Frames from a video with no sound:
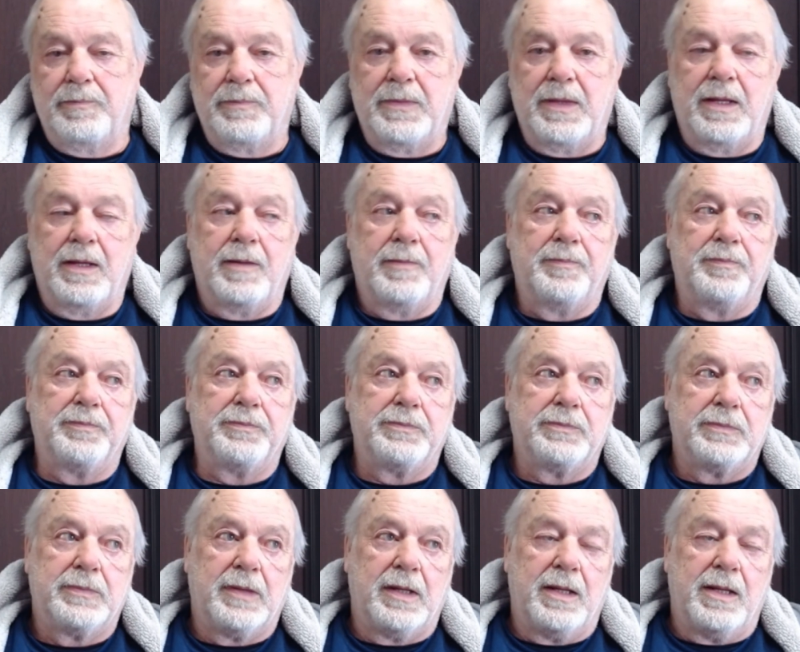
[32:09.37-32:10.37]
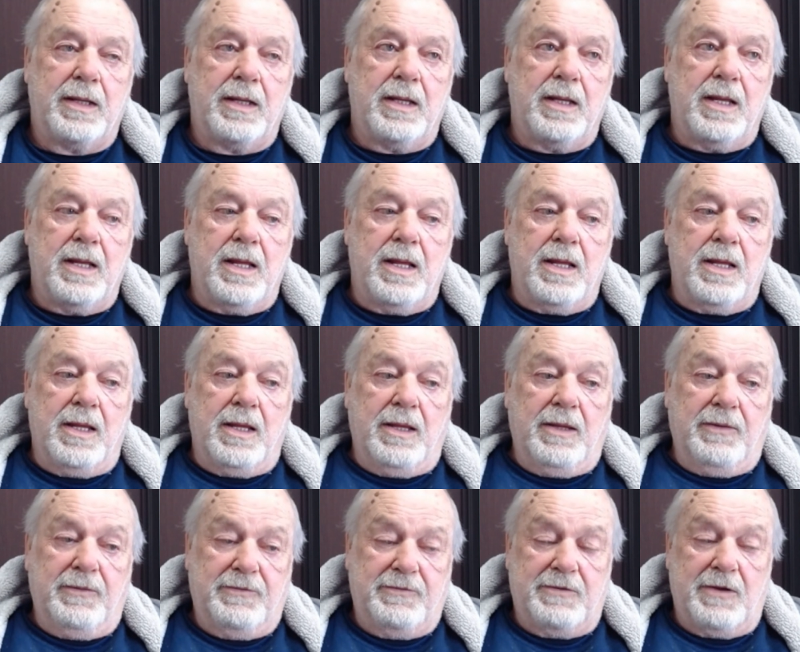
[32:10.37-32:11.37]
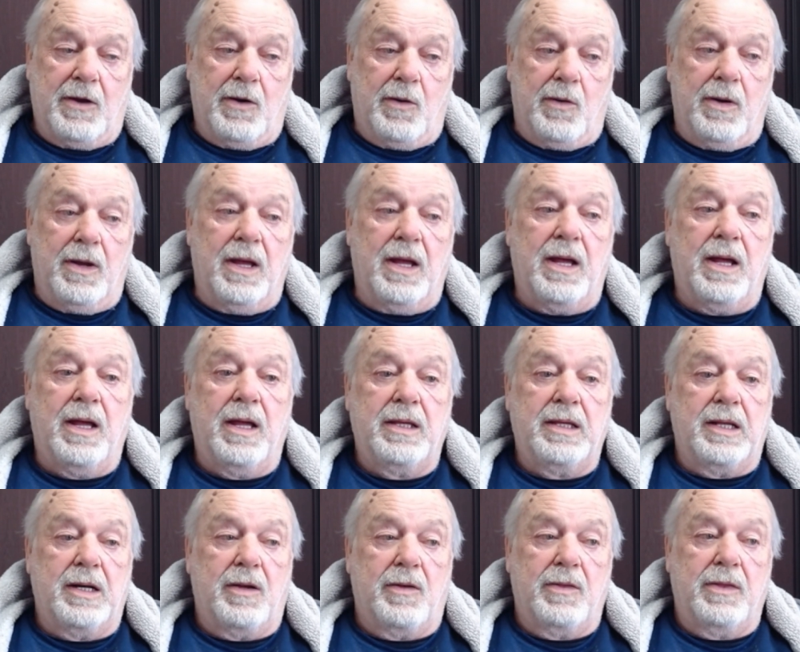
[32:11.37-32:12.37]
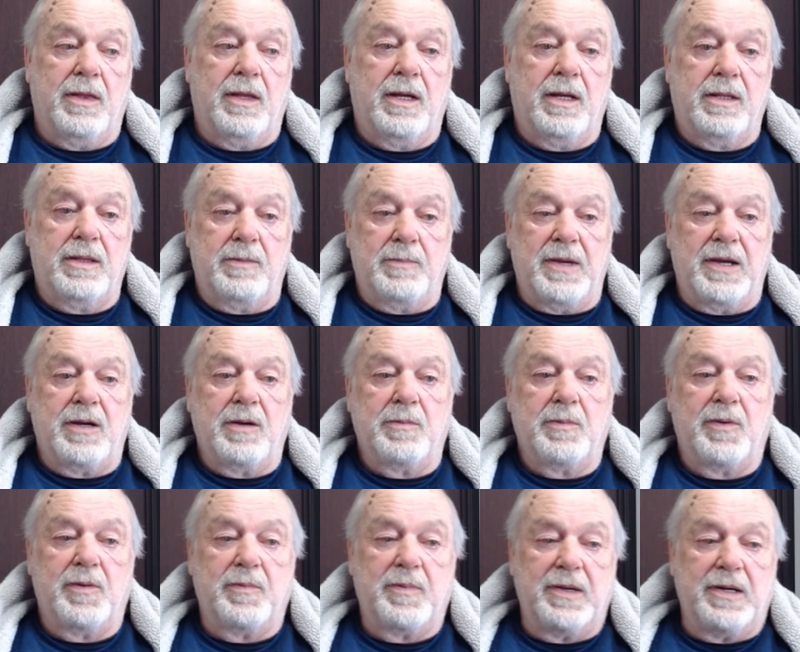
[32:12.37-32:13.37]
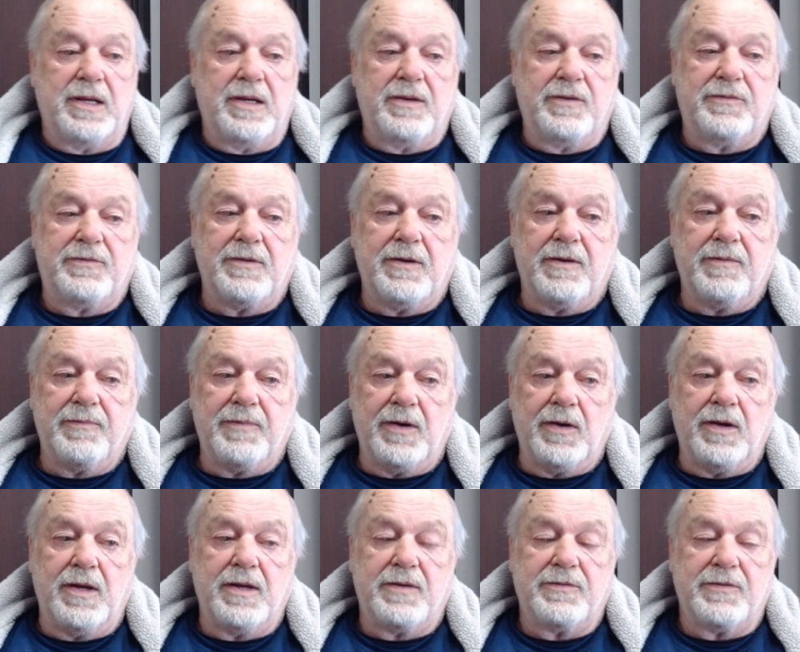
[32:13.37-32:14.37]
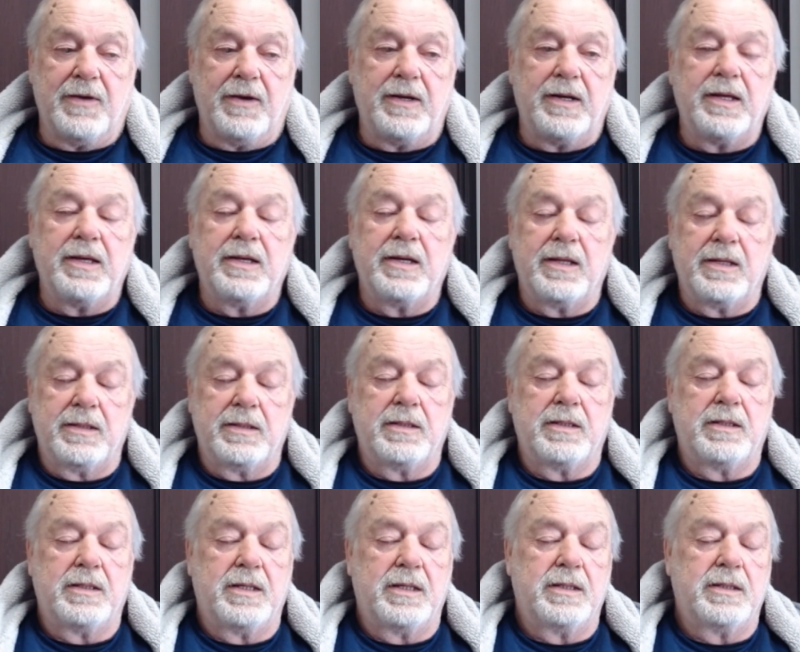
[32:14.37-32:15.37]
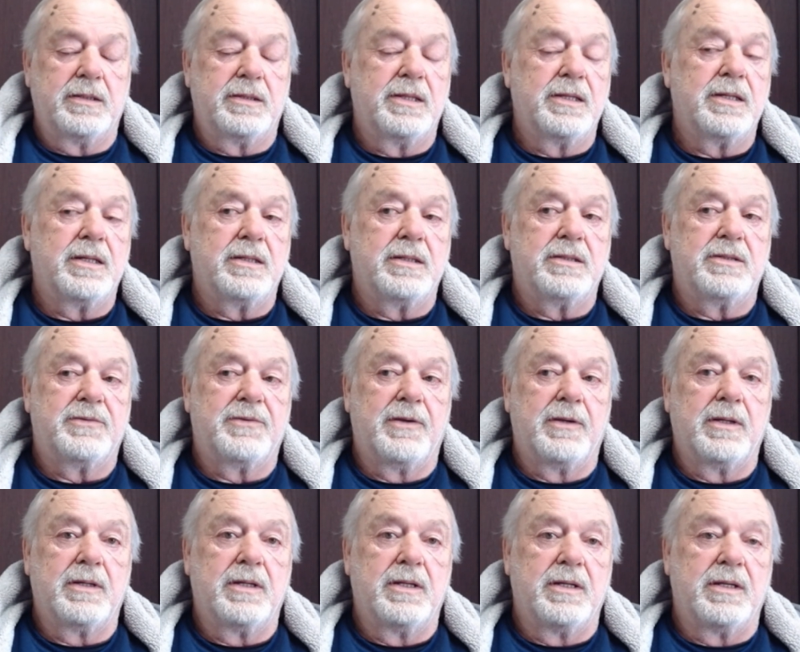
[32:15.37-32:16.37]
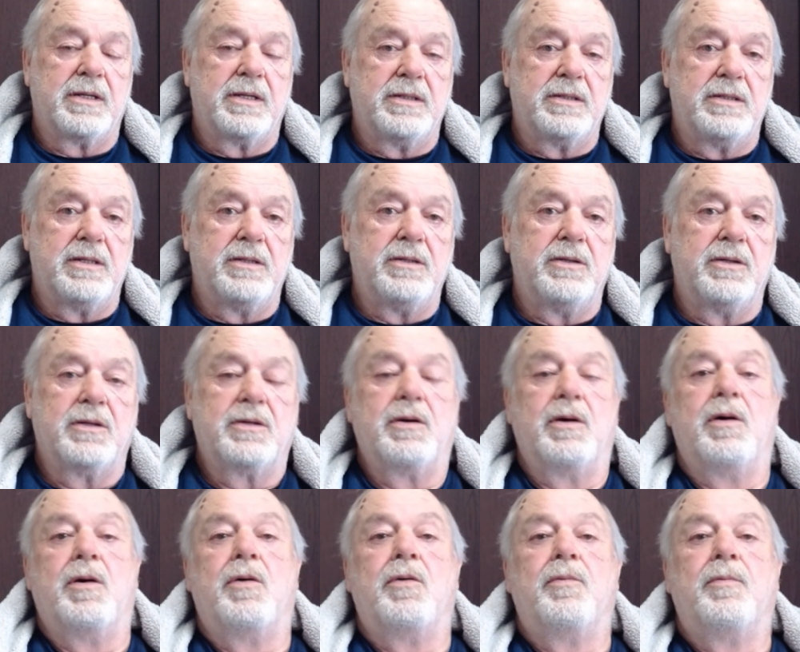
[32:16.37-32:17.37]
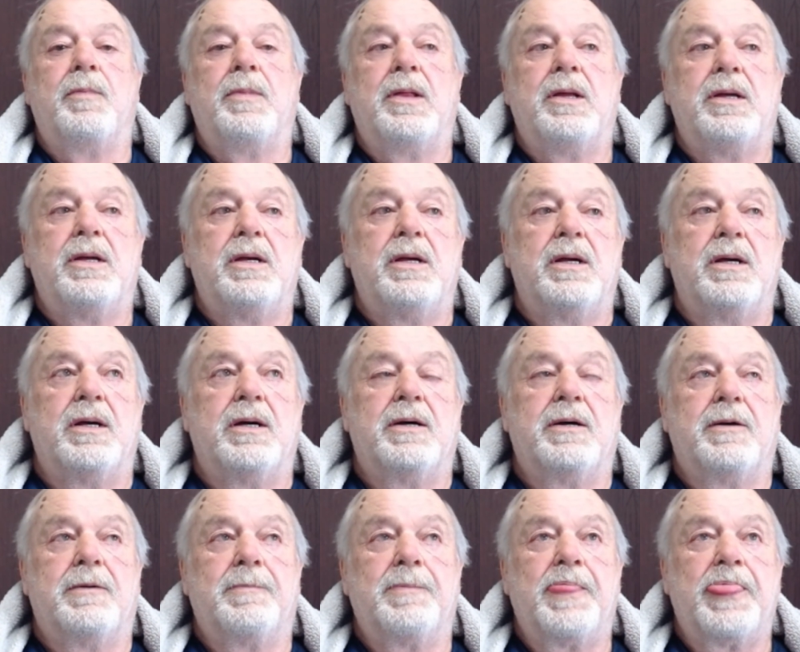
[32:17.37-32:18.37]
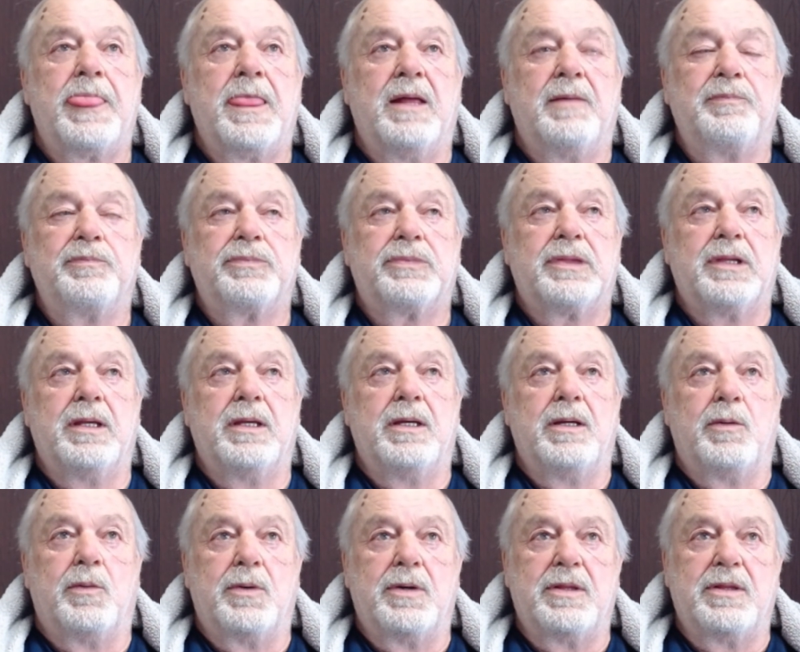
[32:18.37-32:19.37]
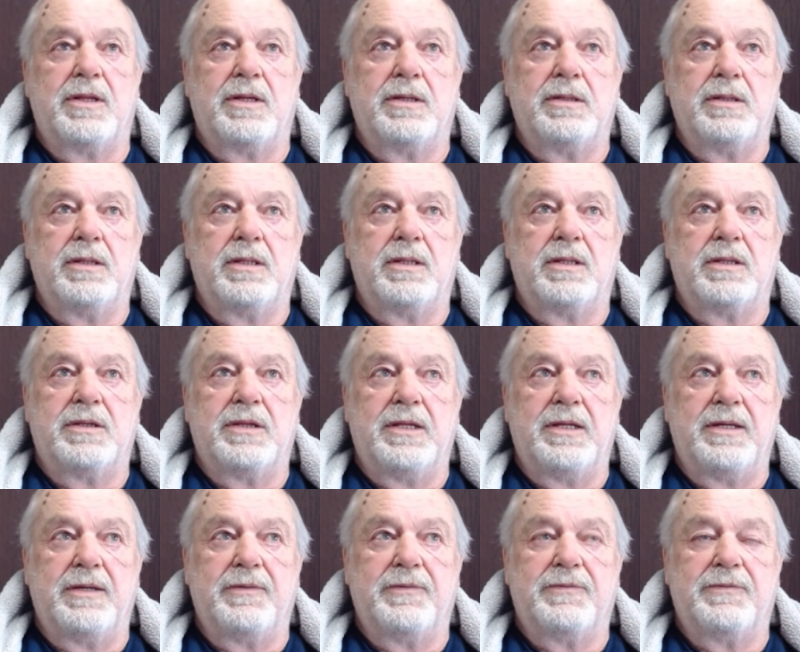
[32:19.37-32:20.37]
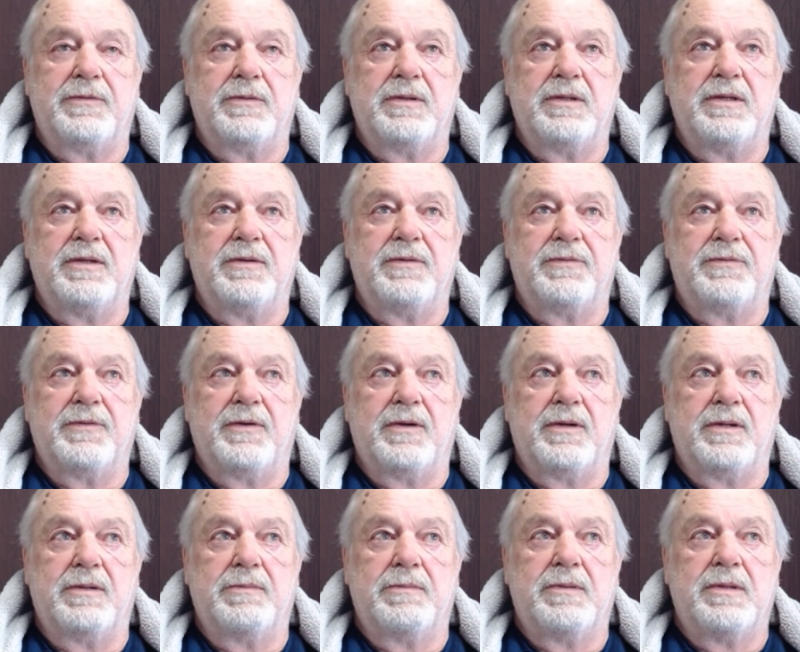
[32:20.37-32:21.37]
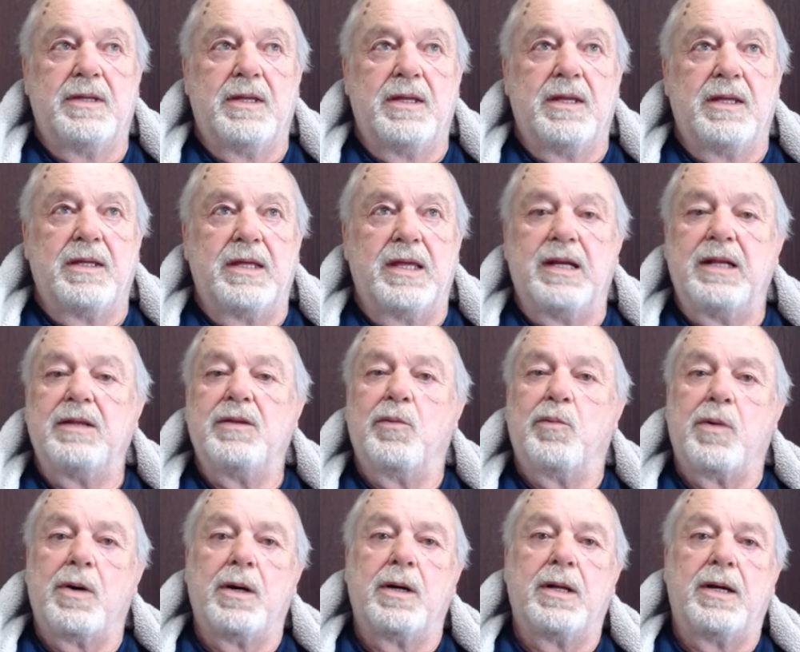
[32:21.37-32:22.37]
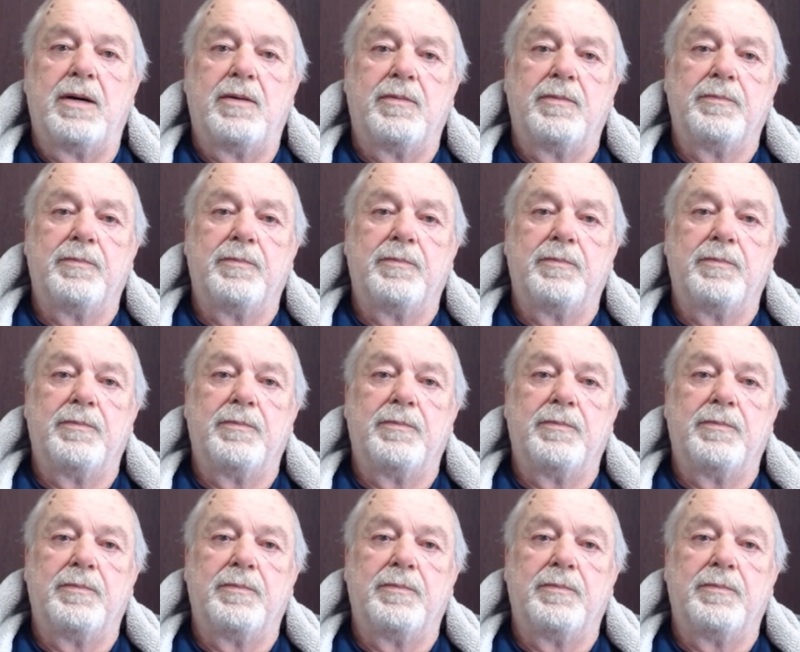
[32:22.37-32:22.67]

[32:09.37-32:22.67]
Yeah. So the maker movement is very exciting, and I think it's going to continue to grow. One of the things is getting the word out.